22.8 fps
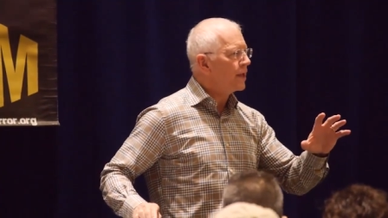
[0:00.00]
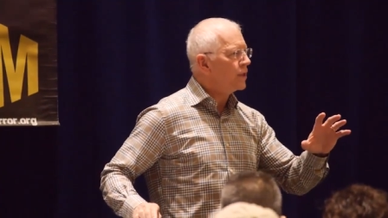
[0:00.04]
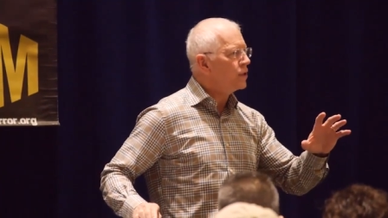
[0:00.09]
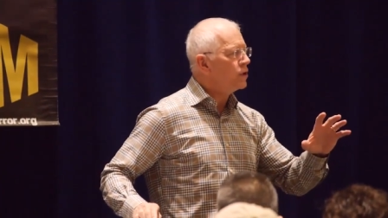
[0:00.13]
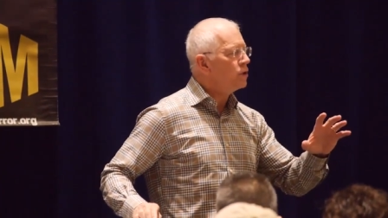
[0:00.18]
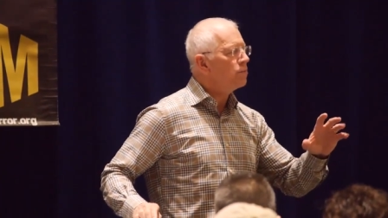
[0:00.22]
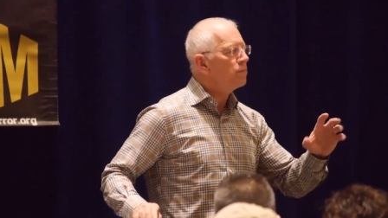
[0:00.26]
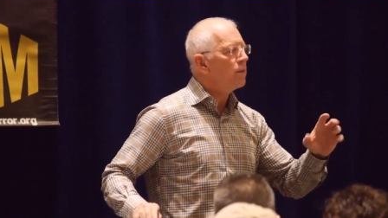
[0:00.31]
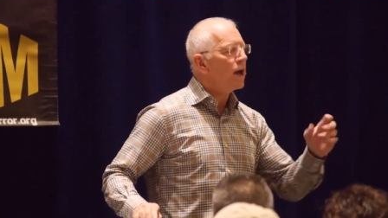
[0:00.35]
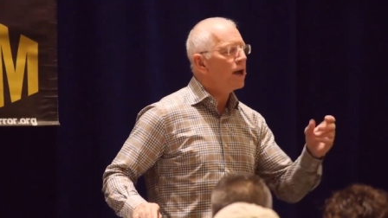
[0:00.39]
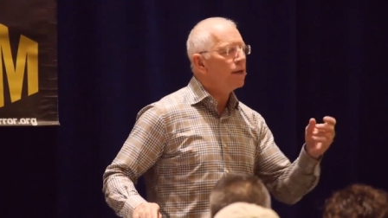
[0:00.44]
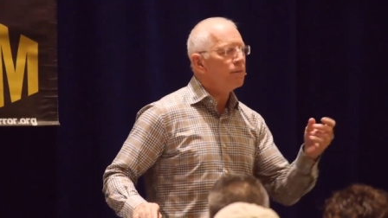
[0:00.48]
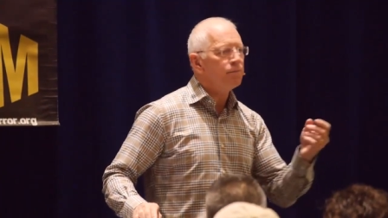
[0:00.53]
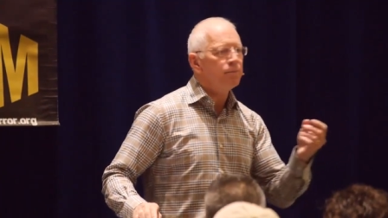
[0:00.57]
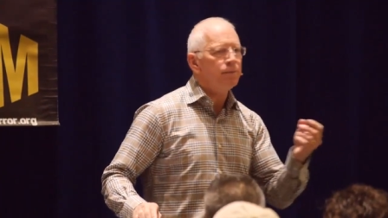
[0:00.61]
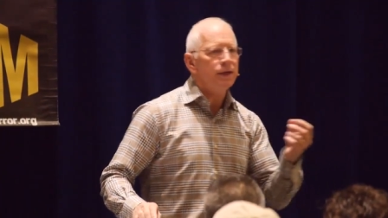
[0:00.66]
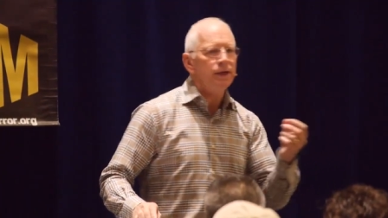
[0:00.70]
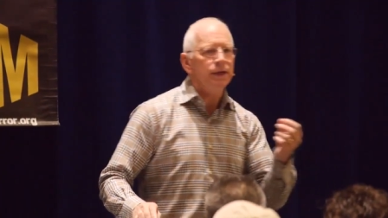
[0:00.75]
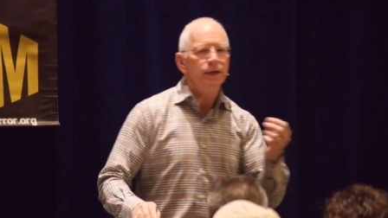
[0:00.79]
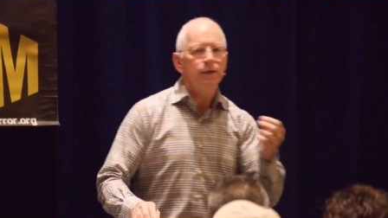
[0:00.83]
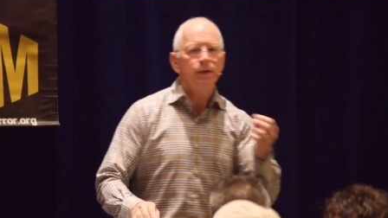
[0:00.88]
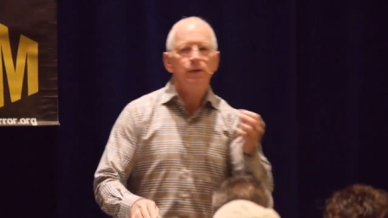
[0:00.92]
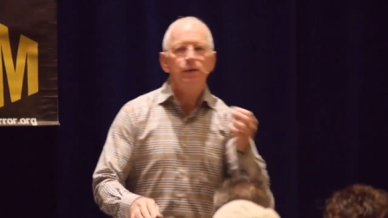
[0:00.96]
and you might
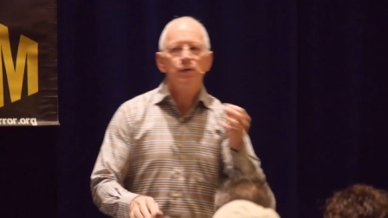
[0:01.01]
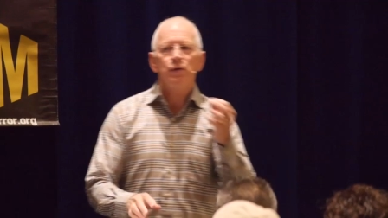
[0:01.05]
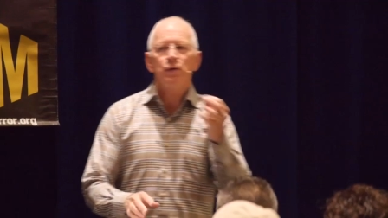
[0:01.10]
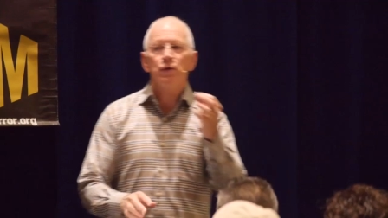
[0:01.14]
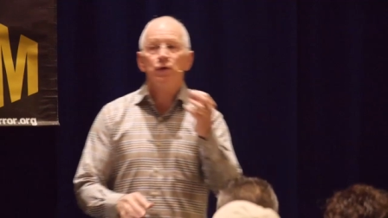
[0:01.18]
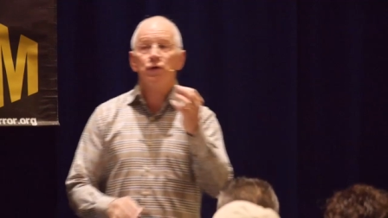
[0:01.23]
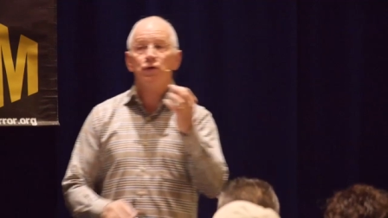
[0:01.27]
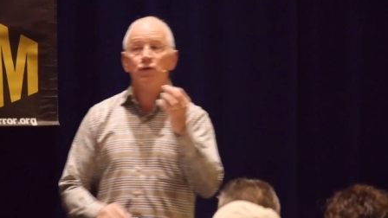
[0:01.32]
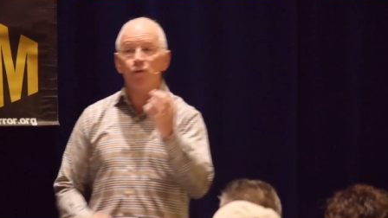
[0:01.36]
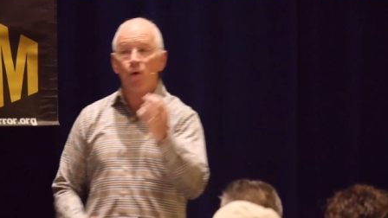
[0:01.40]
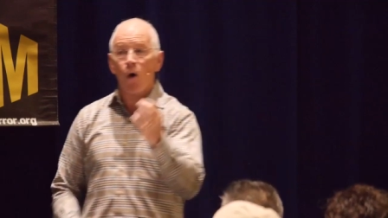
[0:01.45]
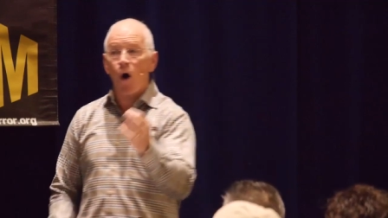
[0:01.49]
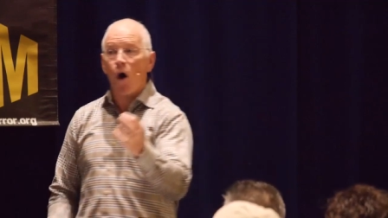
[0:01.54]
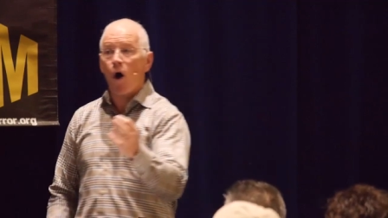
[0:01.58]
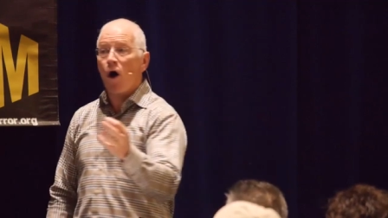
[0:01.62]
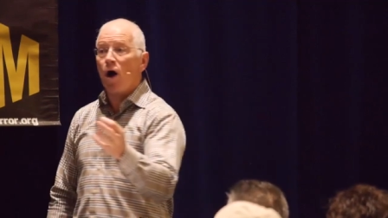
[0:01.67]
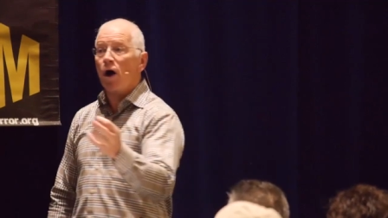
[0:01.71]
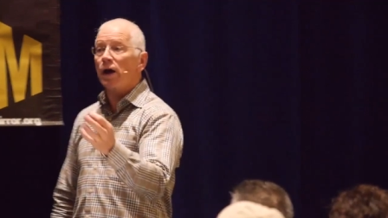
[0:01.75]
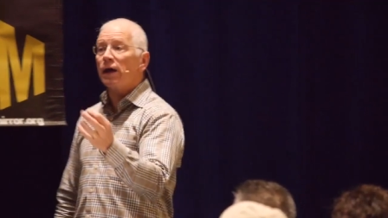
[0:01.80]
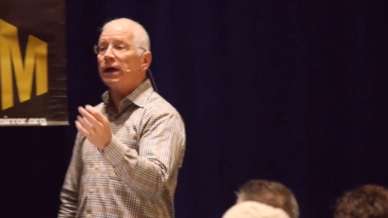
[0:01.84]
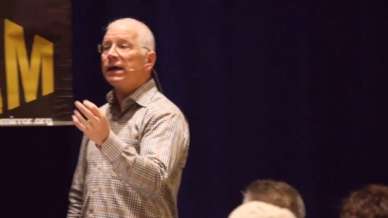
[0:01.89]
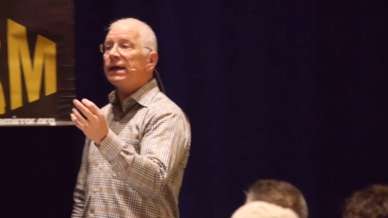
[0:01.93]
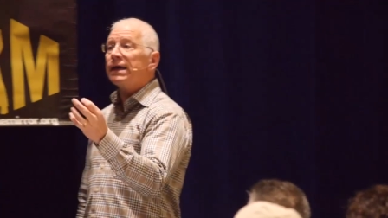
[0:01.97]
be
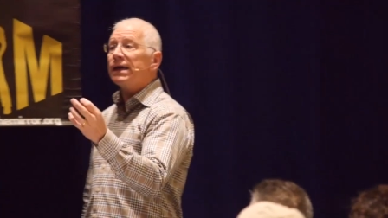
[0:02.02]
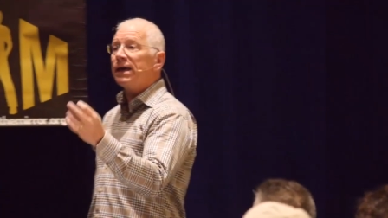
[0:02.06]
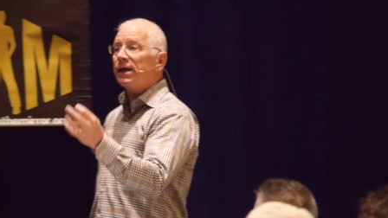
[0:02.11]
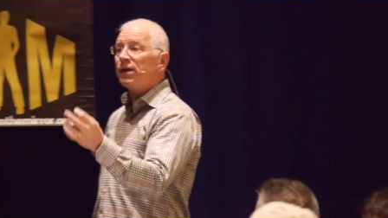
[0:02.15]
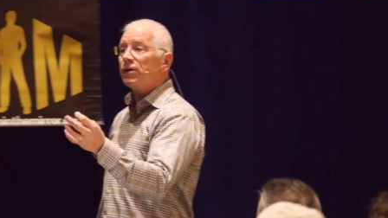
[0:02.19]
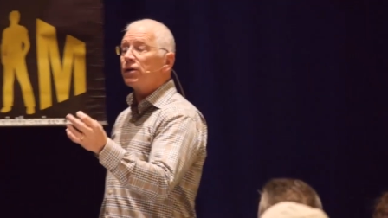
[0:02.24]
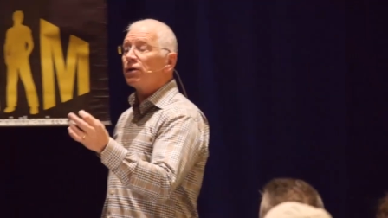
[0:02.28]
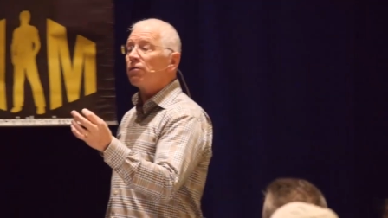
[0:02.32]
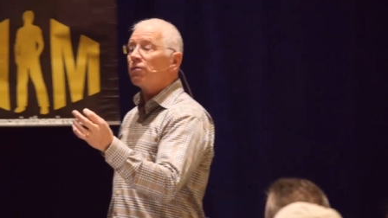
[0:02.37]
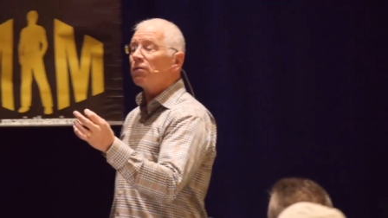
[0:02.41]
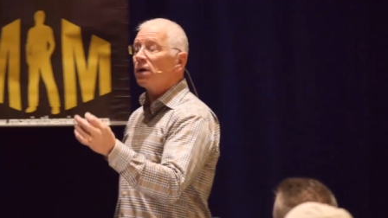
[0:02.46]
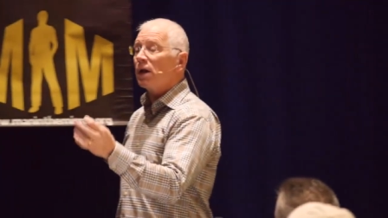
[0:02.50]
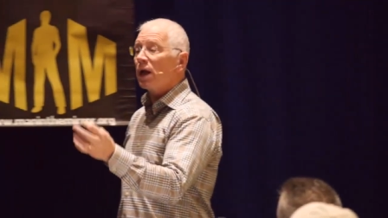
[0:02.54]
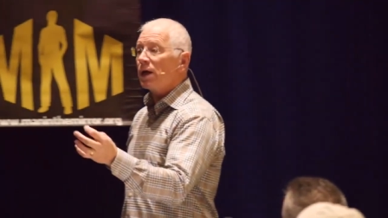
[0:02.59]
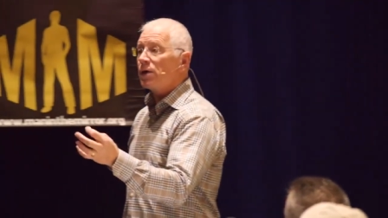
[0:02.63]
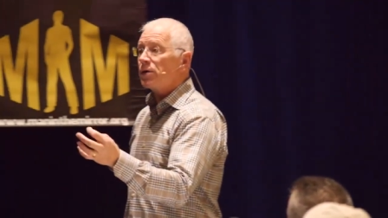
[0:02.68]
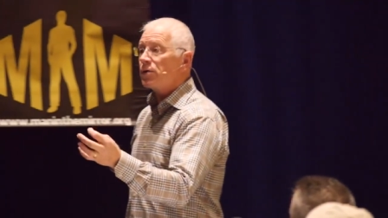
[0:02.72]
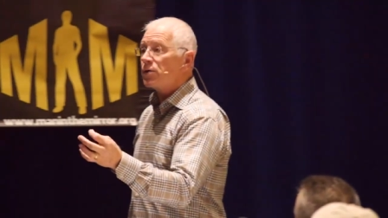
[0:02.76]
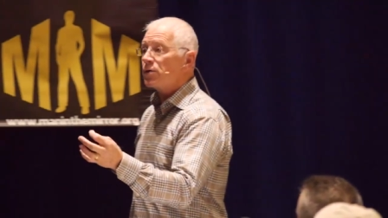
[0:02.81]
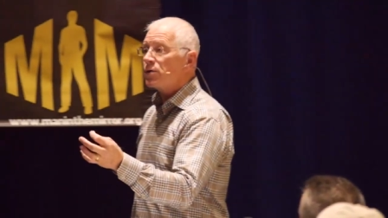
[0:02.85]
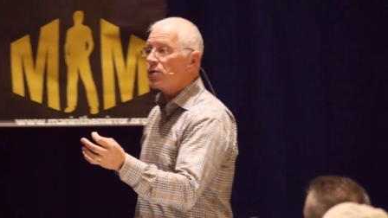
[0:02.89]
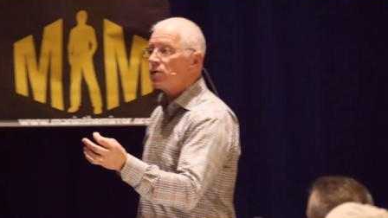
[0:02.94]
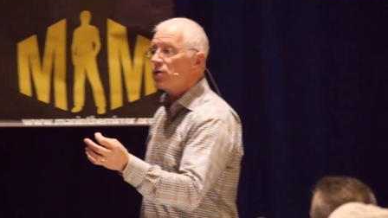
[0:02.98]
strong in your
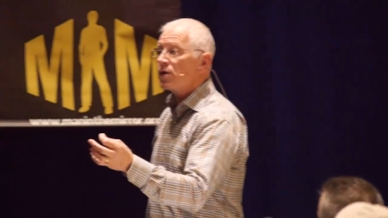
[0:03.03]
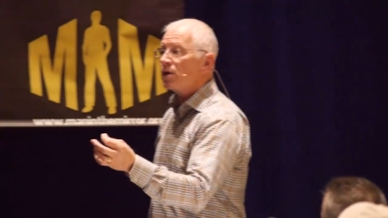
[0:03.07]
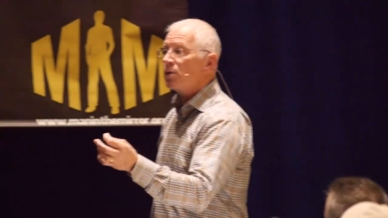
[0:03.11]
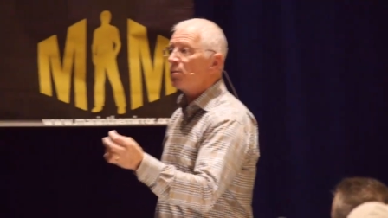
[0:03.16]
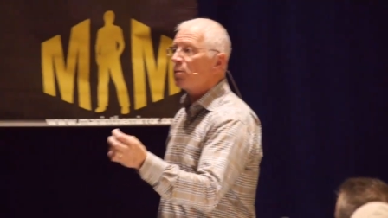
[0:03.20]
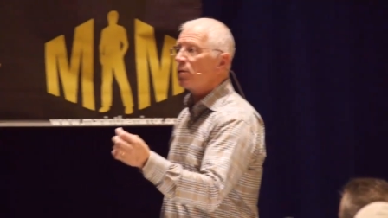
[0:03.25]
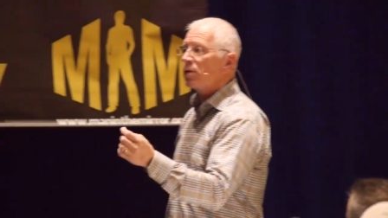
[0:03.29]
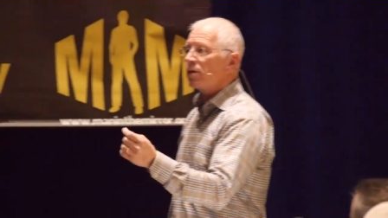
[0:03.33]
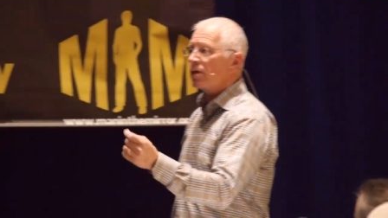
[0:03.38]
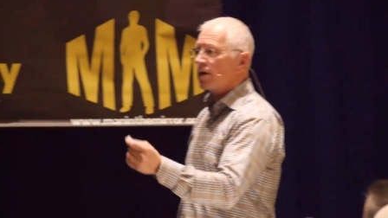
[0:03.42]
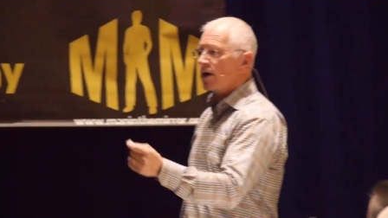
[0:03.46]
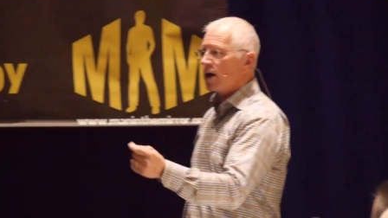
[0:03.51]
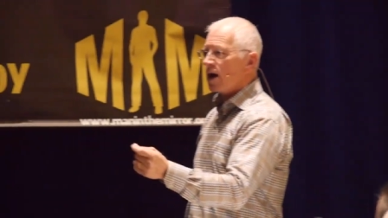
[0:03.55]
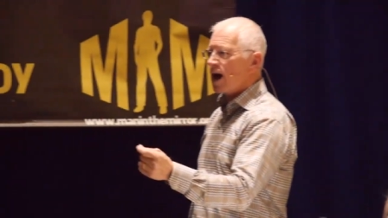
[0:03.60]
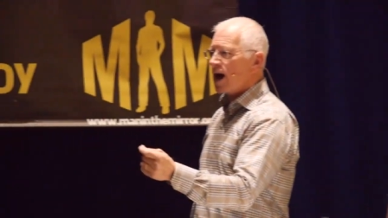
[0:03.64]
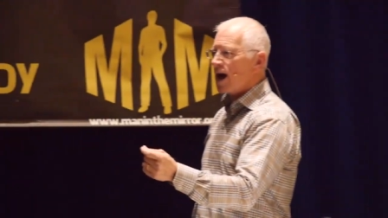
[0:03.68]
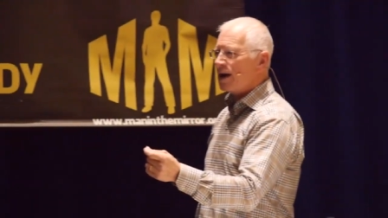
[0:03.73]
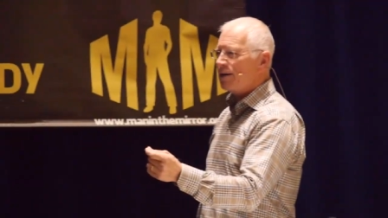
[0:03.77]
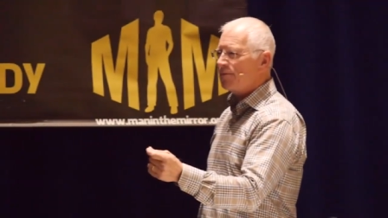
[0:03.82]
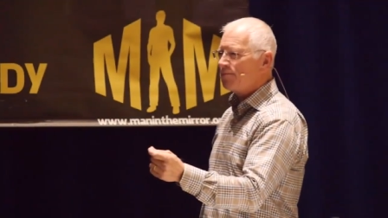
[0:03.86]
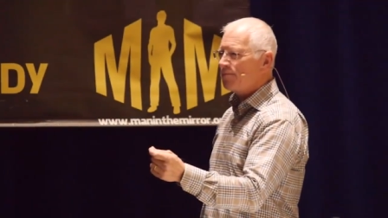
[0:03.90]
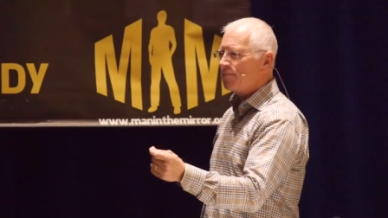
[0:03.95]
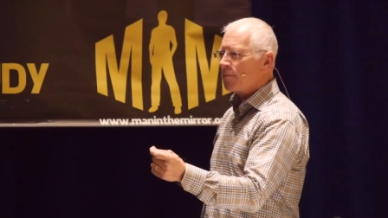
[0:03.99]
relationship with
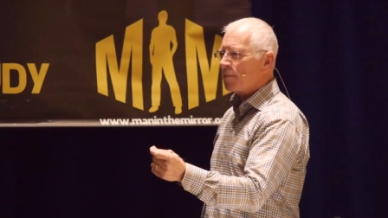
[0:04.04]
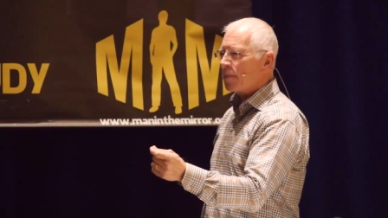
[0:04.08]
God